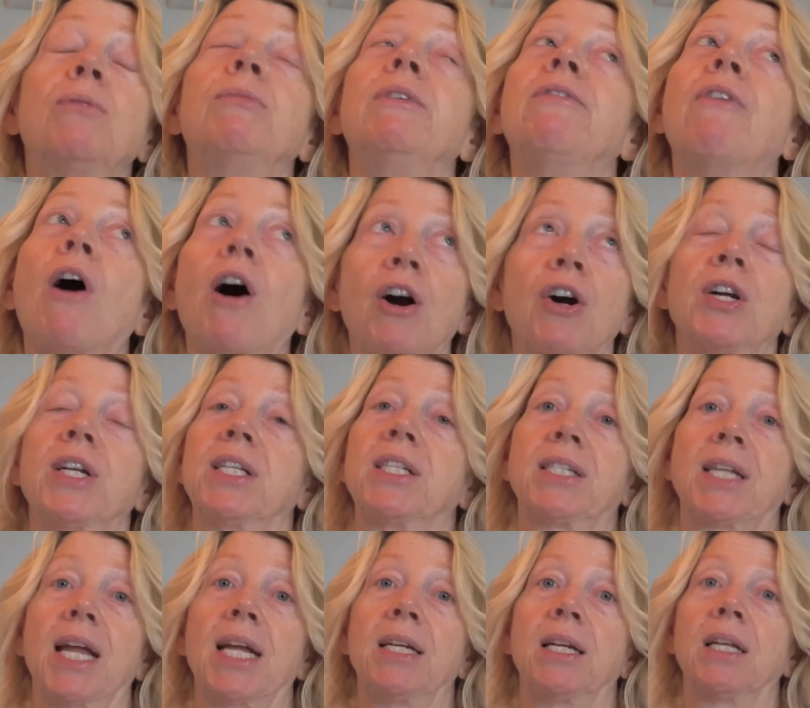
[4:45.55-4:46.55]
We've already
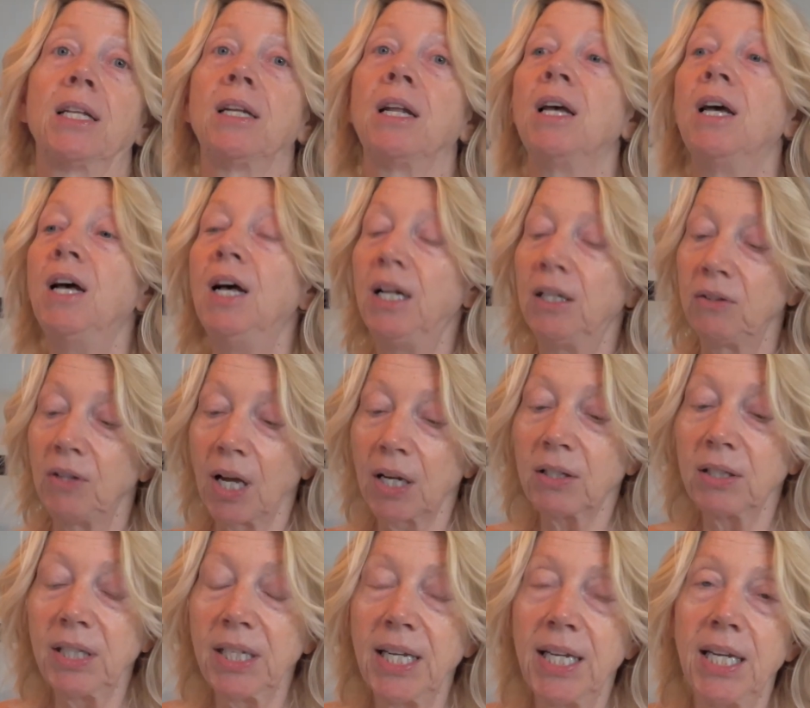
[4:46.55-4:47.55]
stained it.
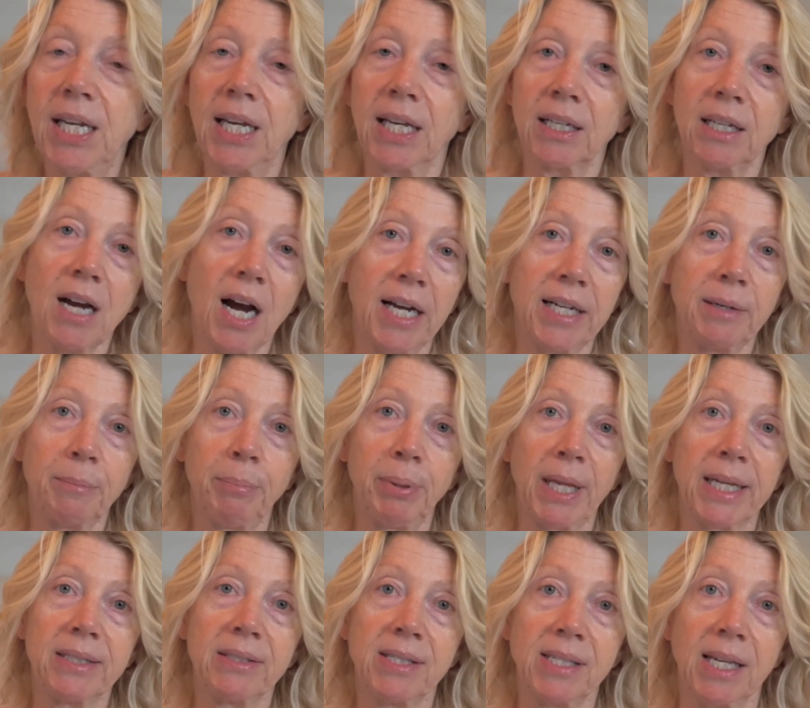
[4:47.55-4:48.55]
Luckily, it kind of
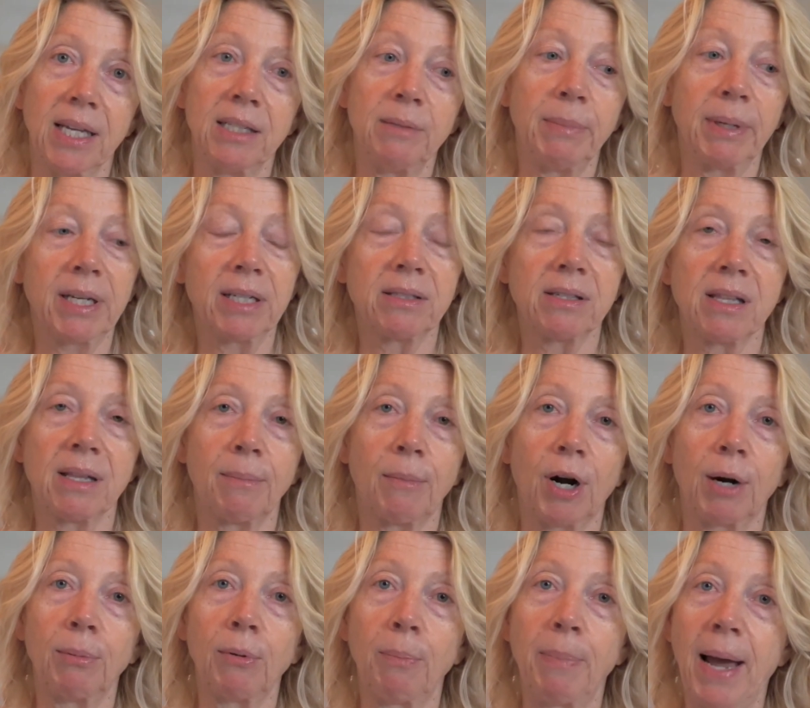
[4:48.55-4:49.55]
blends in because of the
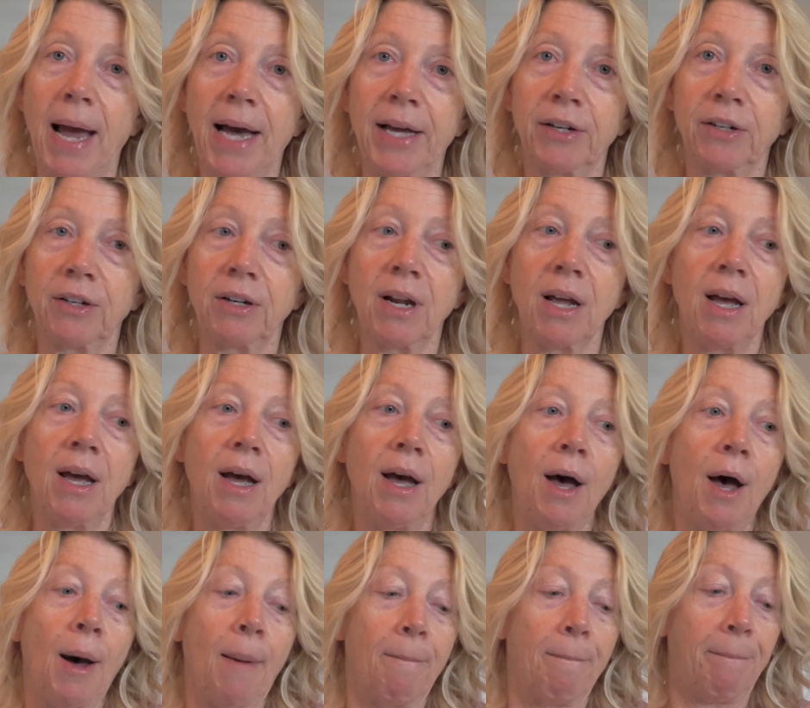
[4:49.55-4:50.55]
marble pattern,
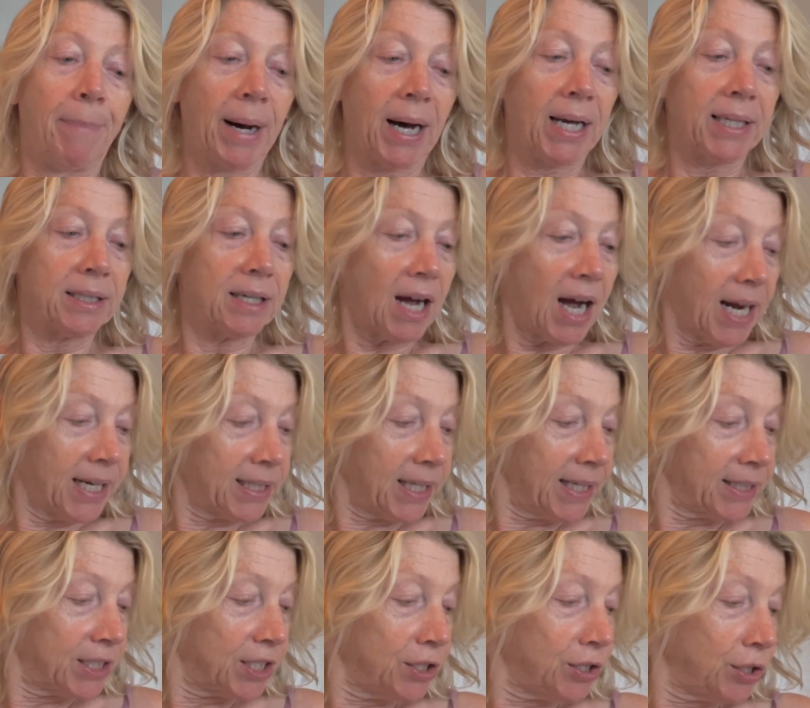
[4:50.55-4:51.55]
but I
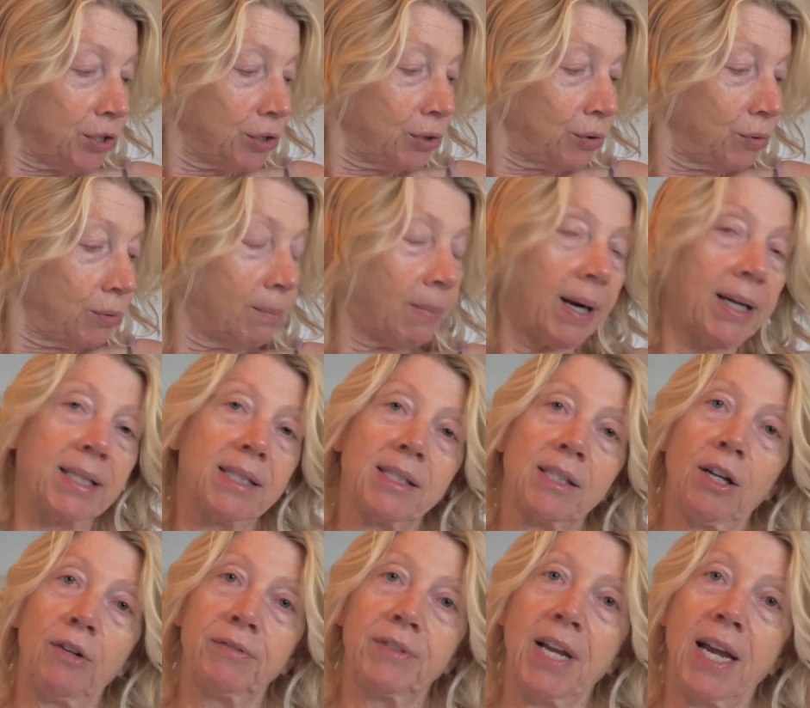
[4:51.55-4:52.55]
like to do my
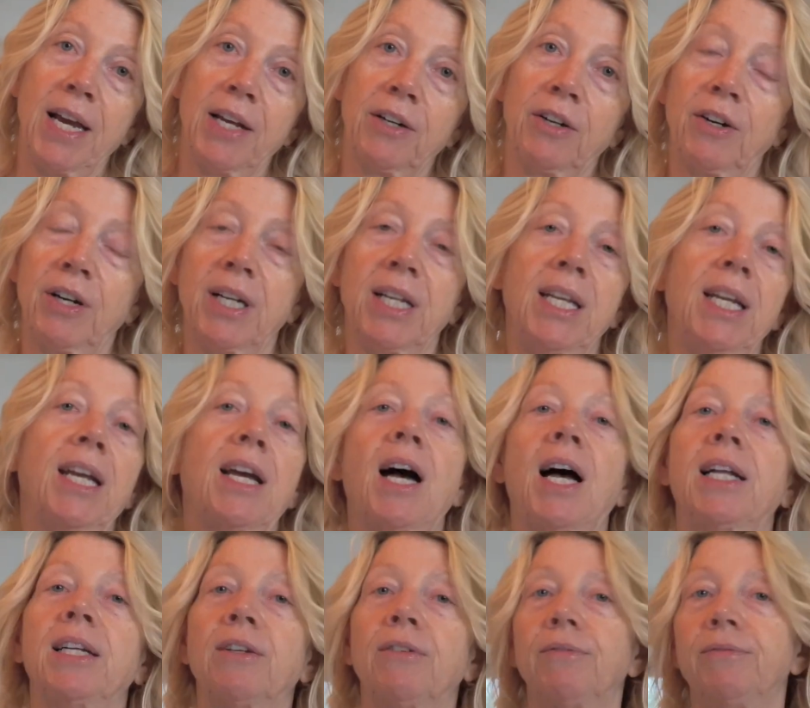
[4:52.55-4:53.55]
self-tanner and any
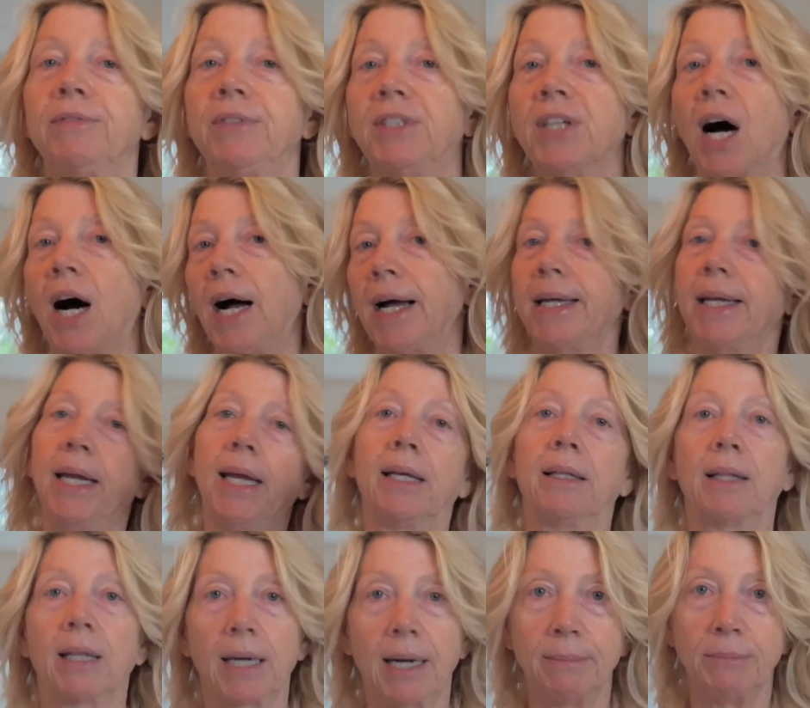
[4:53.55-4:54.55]
kind of dyeing
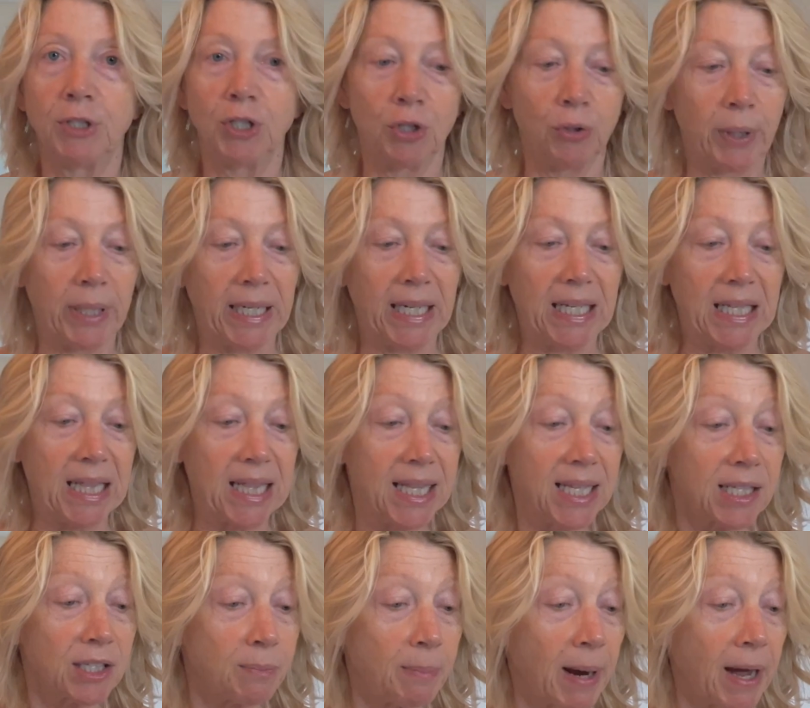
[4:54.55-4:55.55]
that I'm doing in
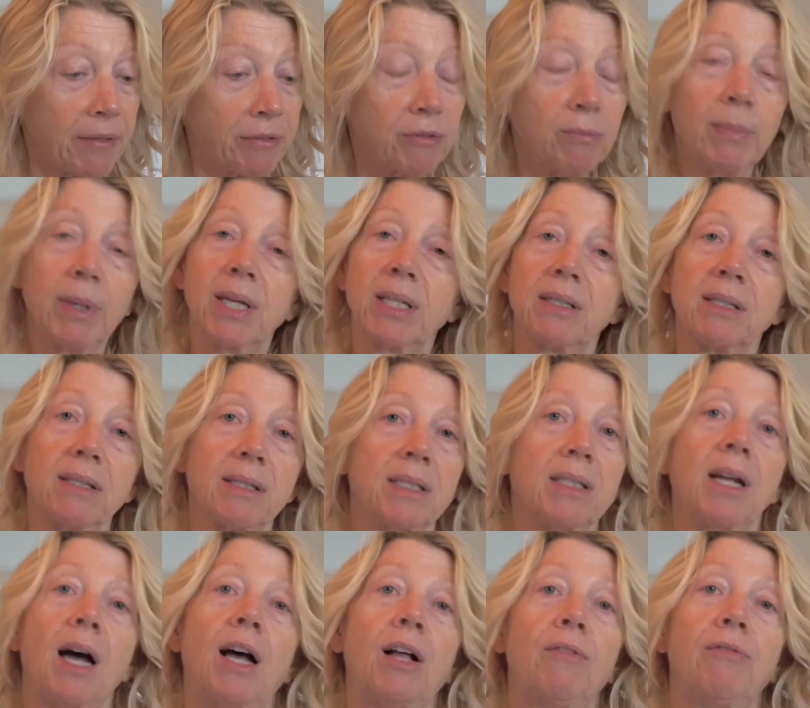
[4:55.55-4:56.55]
this bathroom because it's a
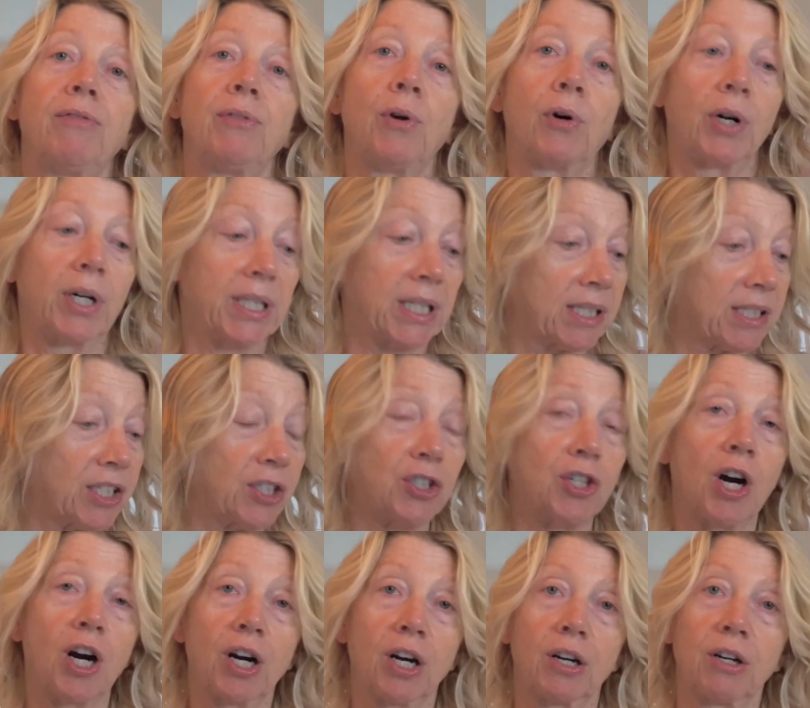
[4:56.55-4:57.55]
tile floor and it's a
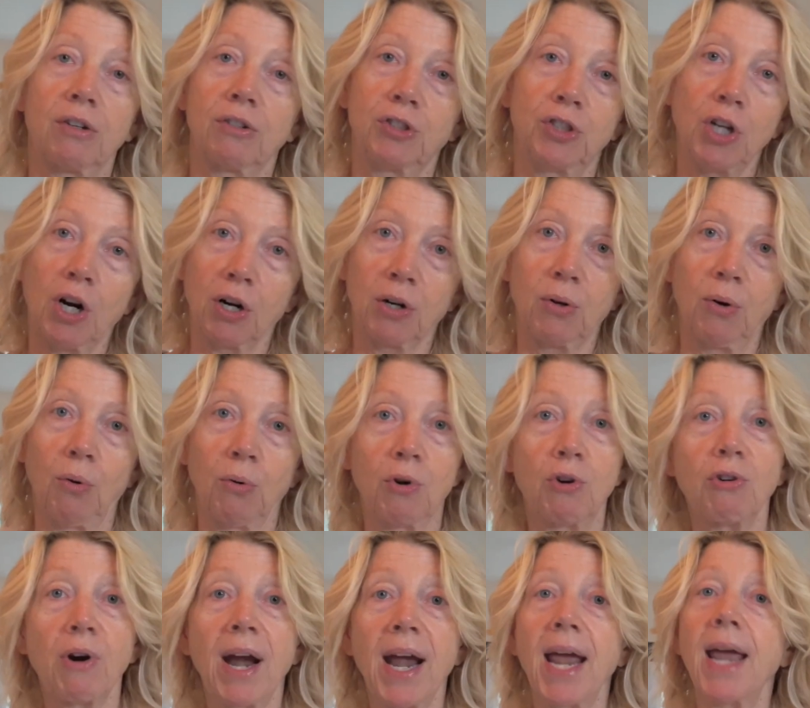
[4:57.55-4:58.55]
dark charcoal
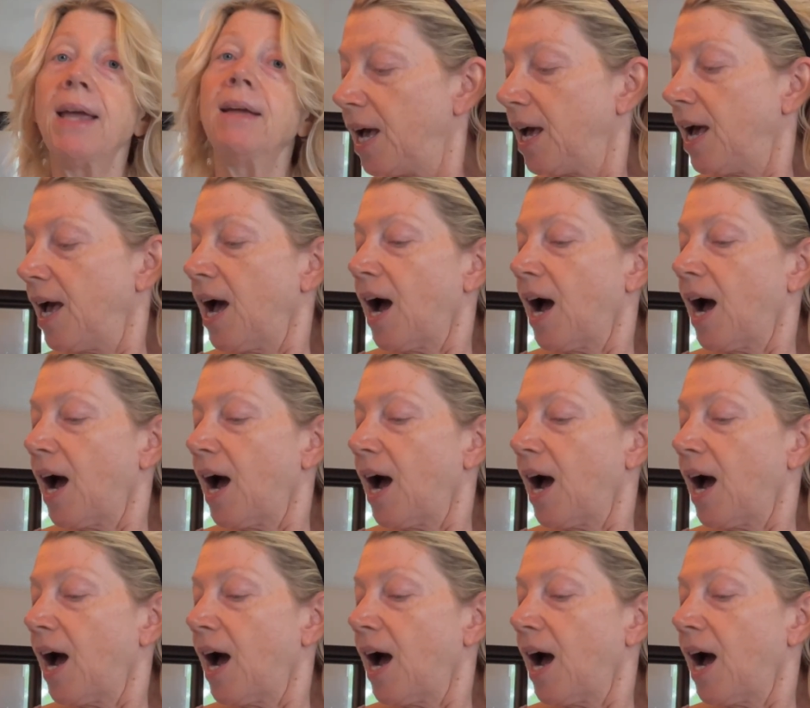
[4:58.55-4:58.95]
gray.